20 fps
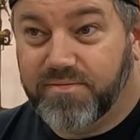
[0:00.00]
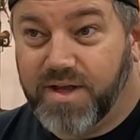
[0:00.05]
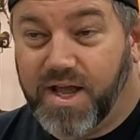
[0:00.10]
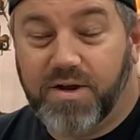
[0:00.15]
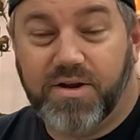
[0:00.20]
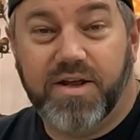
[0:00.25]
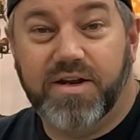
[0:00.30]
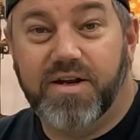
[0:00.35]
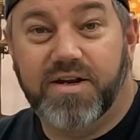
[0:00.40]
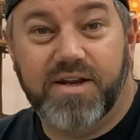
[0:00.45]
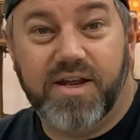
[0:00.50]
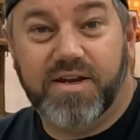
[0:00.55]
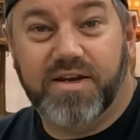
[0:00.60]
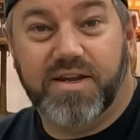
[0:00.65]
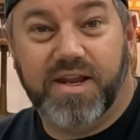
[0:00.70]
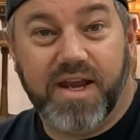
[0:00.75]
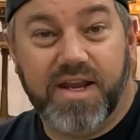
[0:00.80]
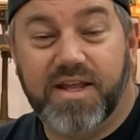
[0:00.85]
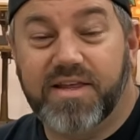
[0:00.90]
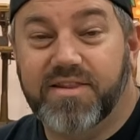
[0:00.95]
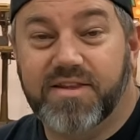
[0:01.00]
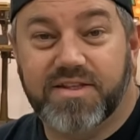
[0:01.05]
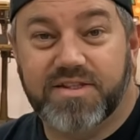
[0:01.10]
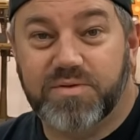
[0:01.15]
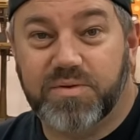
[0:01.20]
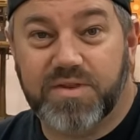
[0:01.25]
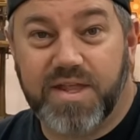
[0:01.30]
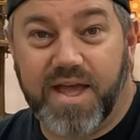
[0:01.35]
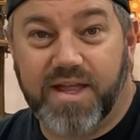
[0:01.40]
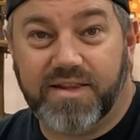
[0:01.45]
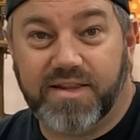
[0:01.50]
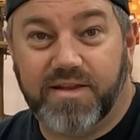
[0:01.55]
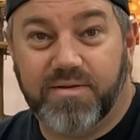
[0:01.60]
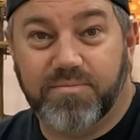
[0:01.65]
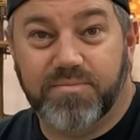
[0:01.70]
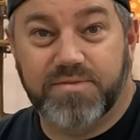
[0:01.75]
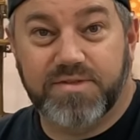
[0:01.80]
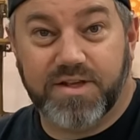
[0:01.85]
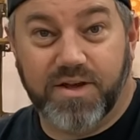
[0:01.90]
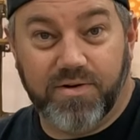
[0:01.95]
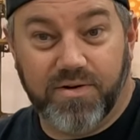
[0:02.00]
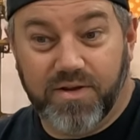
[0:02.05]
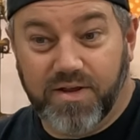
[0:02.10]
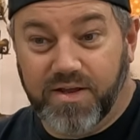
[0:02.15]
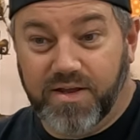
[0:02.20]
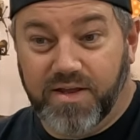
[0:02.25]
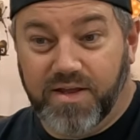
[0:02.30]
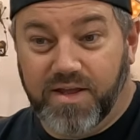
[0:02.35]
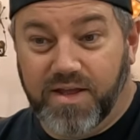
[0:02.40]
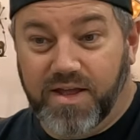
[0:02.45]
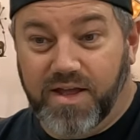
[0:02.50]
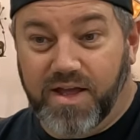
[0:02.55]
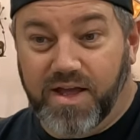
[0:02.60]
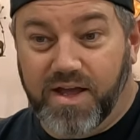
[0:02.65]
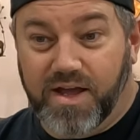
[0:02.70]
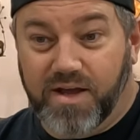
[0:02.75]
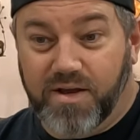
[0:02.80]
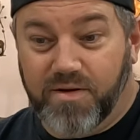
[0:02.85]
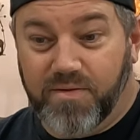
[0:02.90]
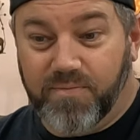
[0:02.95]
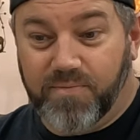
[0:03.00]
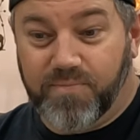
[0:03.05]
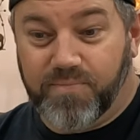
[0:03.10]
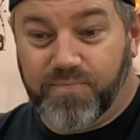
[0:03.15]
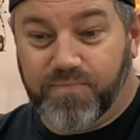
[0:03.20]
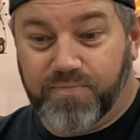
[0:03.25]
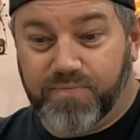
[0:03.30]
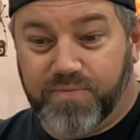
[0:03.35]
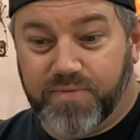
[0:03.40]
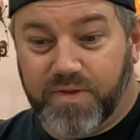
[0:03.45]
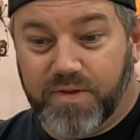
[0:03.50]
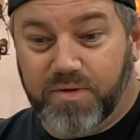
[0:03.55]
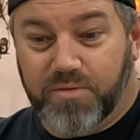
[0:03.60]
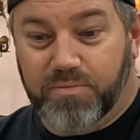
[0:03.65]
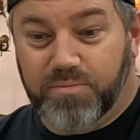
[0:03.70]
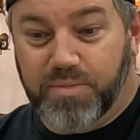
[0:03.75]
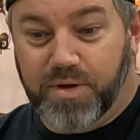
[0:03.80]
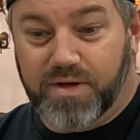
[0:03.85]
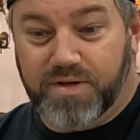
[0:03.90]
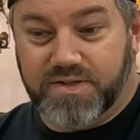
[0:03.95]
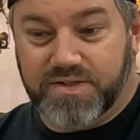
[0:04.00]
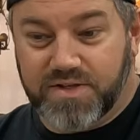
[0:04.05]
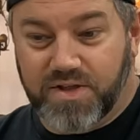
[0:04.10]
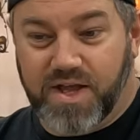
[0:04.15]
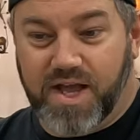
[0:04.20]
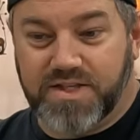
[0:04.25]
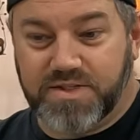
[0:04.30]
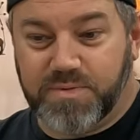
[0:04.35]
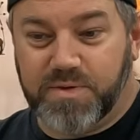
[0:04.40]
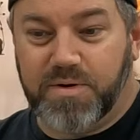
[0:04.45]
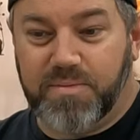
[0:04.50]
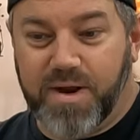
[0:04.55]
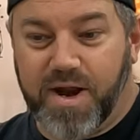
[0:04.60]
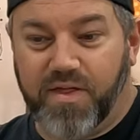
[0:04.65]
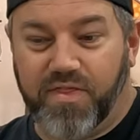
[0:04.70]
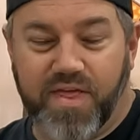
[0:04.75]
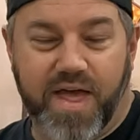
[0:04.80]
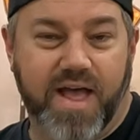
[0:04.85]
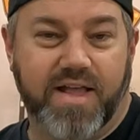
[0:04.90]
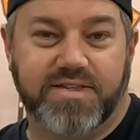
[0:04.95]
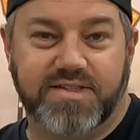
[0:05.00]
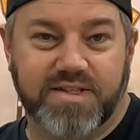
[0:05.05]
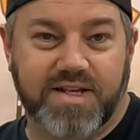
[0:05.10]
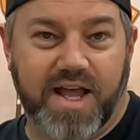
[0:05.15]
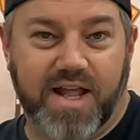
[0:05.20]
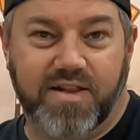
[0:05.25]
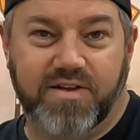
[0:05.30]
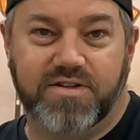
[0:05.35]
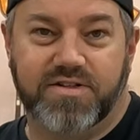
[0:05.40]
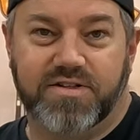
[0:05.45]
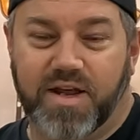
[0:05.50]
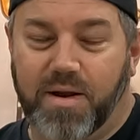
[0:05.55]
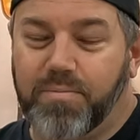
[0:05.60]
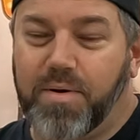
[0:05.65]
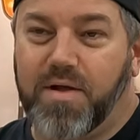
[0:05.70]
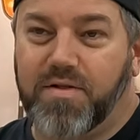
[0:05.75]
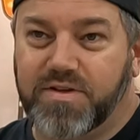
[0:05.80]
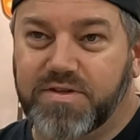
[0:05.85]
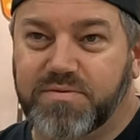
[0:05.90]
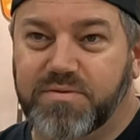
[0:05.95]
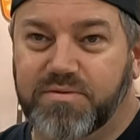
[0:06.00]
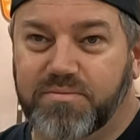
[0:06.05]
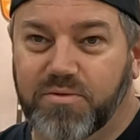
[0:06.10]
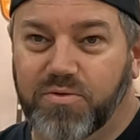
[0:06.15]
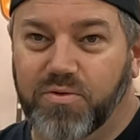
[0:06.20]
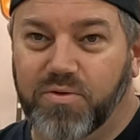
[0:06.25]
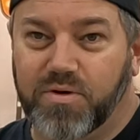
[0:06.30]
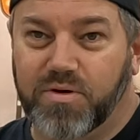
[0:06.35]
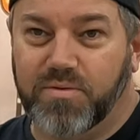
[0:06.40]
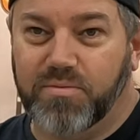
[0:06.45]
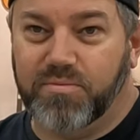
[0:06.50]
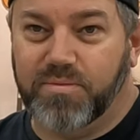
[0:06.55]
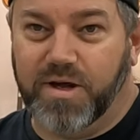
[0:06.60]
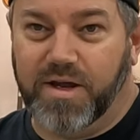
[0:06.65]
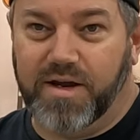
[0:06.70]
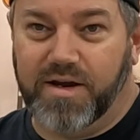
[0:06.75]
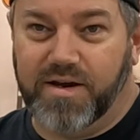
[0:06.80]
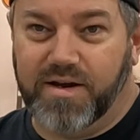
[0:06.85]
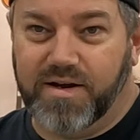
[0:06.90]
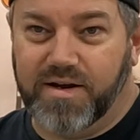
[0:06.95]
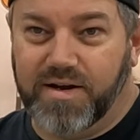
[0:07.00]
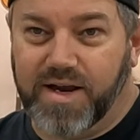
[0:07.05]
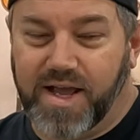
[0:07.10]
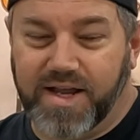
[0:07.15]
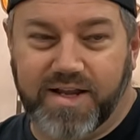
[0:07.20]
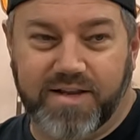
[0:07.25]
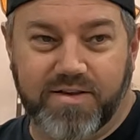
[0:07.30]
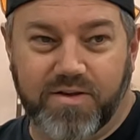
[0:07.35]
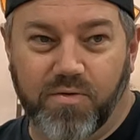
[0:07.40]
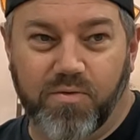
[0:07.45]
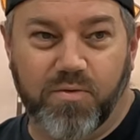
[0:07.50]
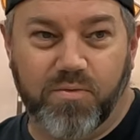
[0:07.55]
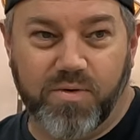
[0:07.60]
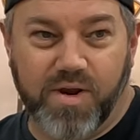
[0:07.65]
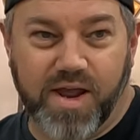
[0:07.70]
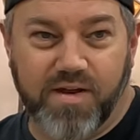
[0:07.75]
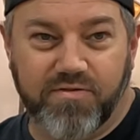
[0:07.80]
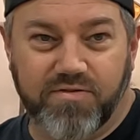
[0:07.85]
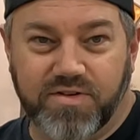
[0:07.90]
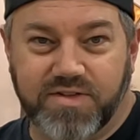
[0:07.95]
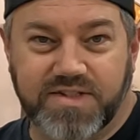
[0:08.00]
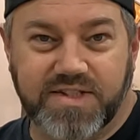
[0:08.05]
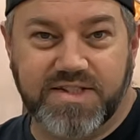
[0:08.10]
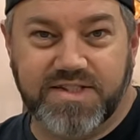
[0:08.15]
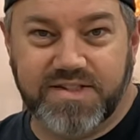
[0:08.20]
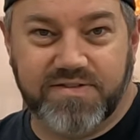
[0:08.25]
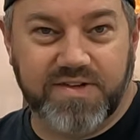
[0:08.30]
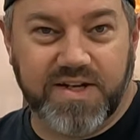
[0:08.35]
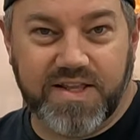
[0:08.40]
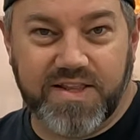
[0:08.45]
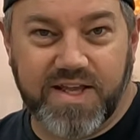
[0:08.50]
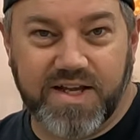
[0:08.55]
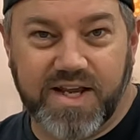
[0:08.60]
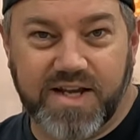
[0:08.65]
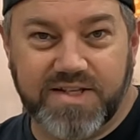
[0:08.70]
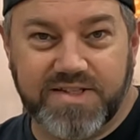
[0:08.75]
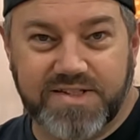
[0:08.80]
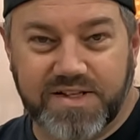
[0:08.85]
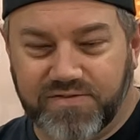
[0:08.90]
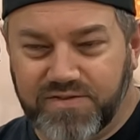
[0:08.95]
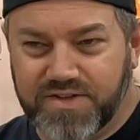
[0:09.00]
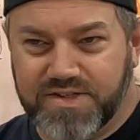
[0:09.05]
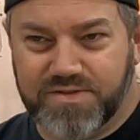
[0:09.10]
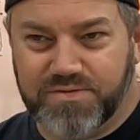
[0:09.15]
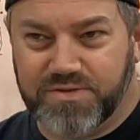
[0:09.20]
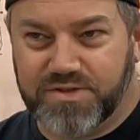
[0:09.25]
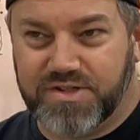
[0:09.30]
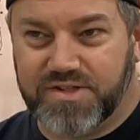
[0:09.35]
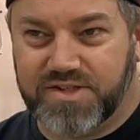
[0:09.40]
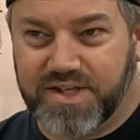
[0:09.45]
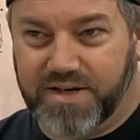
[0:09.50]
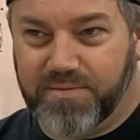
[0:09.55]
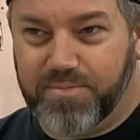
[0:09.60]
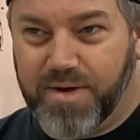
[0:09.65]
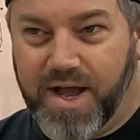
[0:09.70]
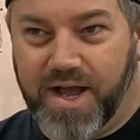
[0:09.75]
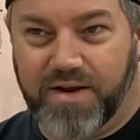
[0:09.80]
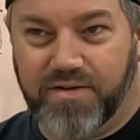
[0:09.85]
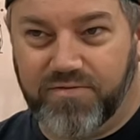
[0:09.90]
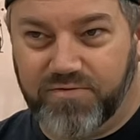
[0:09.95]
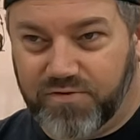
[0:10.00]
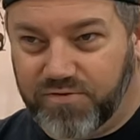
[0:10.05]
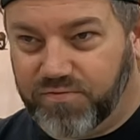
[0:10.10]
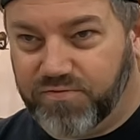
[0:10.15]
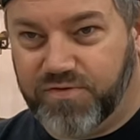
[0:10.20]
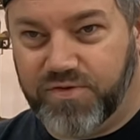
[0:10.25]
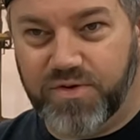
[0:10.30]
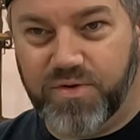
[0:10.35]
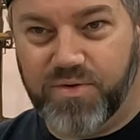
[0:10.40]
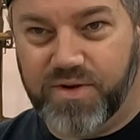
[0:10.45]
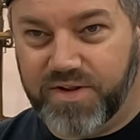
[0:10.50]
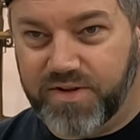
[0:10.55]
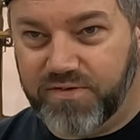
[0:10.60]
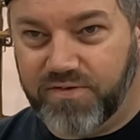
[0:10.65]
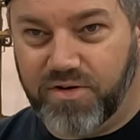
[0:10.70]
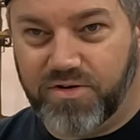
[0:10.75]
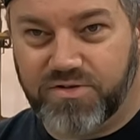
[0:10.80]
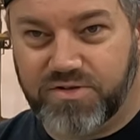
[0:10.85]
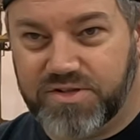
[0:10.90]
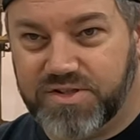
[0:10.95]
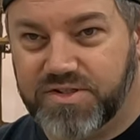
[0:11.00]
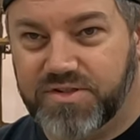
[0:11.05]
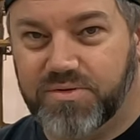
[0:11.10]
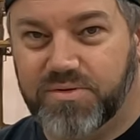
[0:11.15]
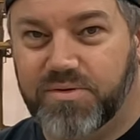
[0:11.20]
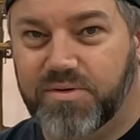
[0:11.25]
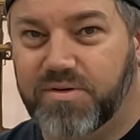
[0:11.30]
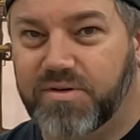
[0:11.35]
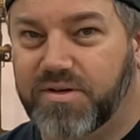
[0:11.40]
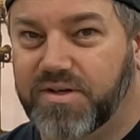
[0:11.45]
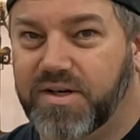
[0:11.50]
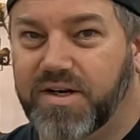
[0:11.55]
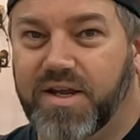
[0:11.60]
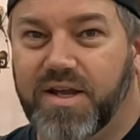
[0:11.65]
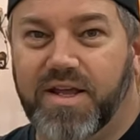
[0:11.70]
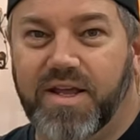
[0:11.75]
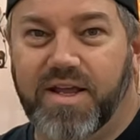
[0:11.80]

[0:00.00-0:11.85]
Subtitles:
I couldn't have done any of this without them. So I spent about $1,000. I probably spent more, but I don't have receipts of any of that kind of stuff, because it was just like buying food at the grocery store.